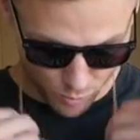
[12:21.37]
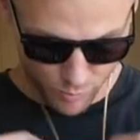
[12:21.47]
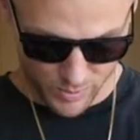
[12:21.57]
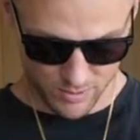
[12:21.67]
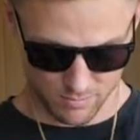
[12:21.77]

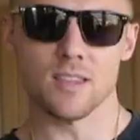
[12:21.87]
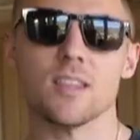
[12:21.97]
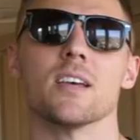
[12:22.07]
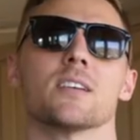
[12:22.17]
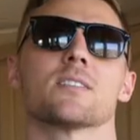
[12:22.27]
movement.
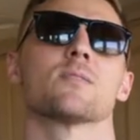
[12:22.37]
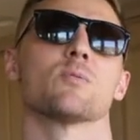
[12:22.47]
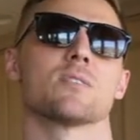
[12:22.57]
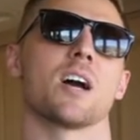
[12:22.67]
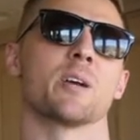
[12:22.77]
This,
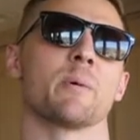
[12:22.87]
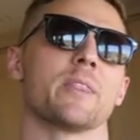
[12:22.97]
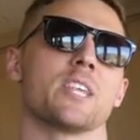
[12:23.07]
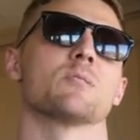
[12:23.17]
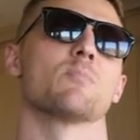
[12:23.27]
we'll talk
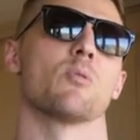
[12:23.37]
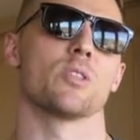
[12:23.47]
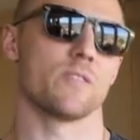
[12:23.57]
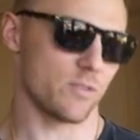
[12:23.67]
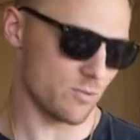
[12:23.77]
about this more
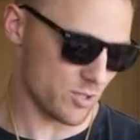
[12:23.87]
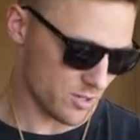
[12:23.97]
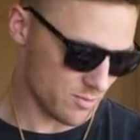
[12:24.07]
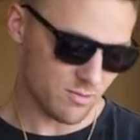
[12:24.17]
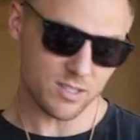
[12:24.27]
in the
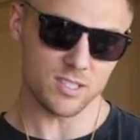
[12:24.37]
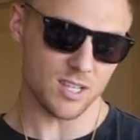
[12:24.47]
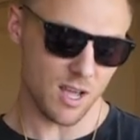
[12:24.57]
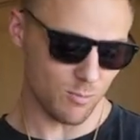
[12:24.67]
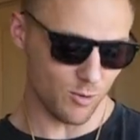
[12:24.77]
future. This
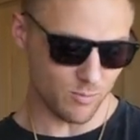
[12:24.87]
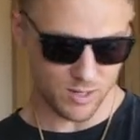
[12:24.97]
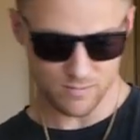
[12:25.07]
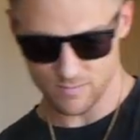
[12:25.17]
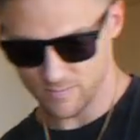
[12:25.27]
is not movement.